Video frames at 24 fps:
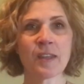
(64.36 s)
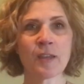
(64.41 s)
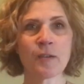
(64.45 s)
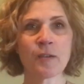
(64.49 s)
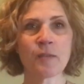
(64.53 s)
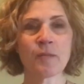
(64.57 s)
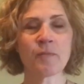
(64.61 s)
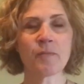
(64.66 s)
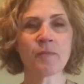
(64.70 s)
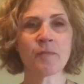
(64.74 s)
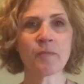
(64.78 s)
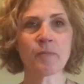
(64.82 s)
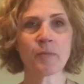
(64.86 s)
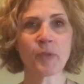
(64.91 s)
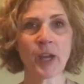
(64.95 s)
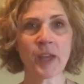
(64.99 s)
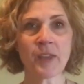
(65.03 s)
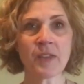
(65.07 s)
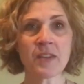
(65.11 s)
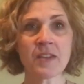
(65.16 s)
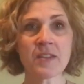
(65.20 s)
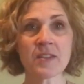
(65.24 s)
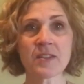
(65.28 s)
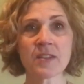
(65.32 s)
the
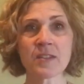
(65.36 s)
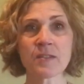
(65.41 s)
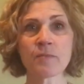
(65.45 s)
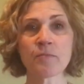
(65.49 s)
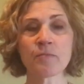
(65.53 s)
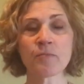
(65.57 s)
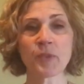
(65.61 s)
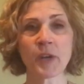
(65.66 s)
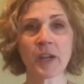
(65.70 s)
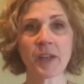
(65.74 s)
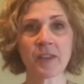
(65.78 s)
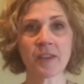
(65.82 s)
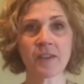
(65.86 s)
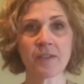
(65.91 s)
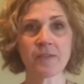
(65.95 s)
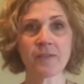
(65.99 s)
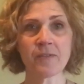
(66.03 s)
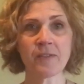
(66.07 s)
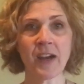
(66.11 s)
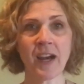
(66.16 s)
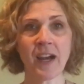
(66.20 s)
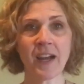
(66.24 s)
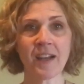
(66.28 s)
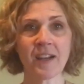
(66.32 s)
breath is breath of
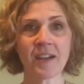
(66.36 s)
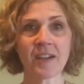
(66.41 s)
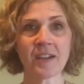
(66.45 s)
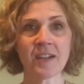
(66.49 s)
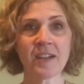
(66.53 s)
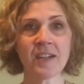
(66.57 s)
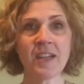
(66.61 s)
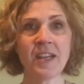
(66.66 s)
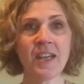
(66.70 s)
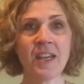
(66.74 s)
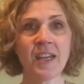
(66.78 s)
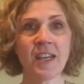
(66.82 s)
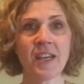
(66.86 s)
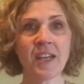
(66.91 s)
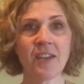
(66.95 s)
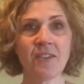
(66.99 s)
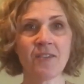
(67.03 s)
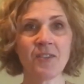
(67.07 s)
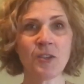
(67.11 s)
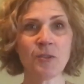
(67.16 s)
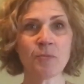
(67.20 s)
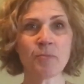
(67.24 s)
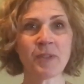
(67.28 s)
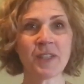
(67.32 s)
fire.
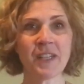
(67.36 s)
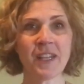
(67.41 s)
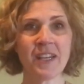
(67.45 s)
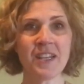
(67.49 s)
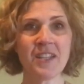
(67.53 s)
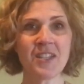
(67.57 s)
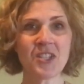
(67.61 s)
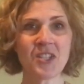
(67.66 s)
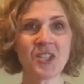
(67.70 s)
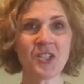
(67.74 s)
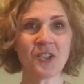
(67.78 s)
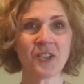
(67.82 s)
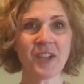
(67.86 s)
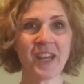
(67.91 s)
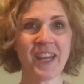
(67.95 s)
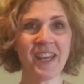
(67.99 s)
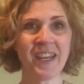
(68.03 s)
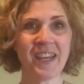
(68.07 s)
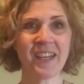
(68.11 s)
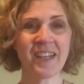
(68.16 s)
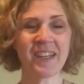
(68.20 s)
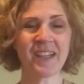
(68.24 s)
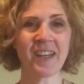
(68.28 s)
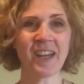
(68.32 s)
If you place your
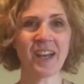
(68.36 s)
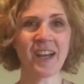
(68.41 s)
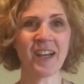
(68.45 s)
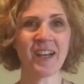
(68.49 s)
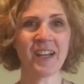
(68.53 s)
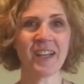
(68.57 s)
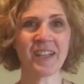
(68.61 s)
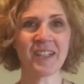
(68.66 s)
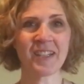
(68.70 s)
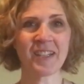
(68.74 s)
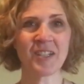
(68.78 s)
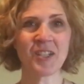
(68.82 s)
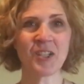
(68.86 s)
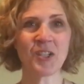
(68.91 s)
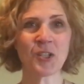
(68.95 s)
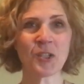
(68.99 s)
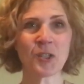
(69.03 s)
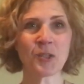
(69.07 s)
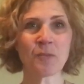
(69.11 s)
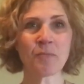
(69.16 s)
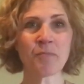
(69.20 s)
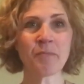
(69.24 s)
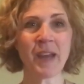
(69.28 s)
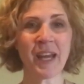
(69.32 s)
hand on
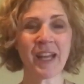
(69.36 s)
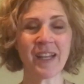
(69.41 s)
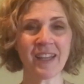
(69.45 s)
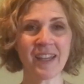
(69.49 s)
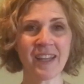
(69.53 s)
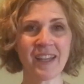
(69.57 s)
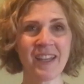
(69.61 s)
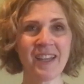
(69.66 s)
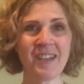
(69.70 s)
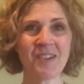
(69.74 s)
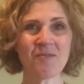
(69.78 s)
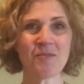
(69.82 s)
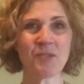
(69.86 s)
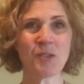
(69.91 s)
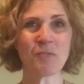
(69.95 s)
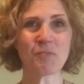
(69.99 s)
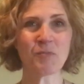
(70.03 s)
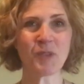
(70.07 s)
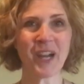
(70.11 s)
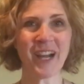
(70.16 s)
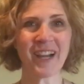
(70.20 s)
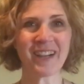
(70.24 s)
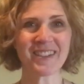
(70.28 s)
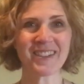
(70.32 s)
your belly, we'll
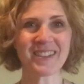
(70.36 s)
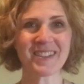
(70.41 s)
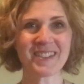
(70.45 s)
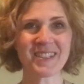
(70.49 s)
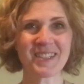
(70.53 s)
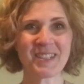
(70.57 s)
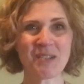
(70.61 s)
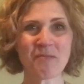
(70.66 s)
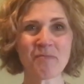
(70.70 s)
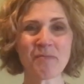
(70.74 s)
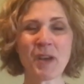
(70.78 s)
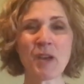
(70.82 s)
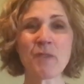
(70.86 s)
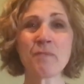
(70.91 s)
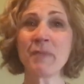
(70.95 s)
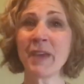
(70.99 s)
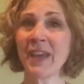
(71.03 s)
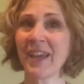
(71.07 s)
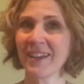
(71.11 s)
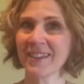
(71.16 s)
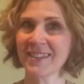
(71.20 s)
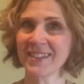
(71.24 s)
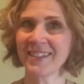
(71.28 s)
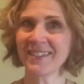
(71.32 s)
practice it by
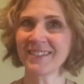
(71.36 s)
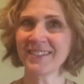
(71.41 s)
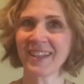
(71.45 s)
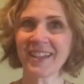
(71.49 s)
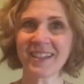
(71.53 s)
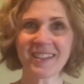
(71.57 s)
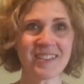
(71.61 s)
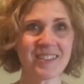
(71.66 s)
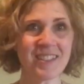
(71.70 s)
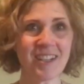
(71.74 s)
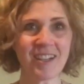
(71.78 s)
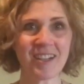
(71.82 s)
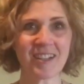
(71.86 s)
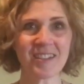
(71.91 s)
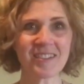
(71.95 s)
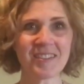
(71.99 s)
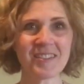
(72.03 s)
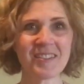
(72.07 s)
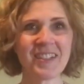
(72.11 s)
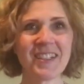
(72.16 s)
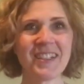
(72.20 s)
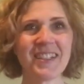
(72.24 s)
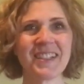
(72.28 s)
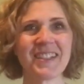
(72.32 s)
panting like a dog.
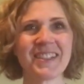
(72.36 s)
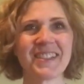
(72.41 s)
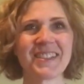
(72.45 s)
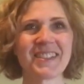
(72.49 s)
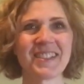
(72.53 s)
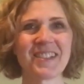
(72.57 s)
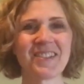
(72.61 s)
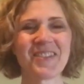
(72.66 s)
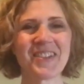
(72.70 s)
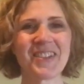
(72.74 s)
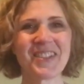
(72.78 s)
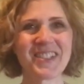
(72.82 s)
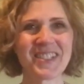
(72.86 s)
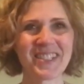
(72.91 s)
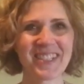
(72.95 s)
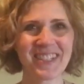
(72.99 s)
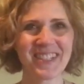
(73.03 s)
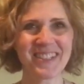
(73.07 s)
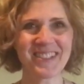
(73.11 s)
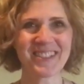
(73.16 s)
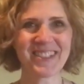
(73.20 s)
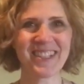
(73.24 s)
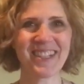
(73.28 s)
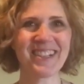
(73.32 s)
So if you stick
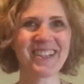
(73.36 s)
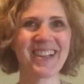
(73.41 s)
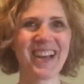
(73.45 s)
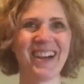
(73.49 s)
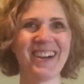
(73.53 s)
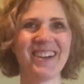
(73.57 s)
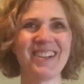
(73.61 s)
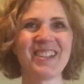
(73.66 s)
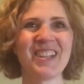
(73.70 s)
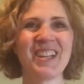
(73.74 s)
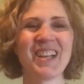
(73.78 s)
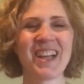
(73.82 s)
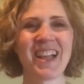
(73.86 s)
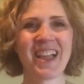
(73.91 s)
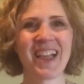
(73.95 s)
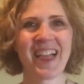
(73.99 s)
your tongue out,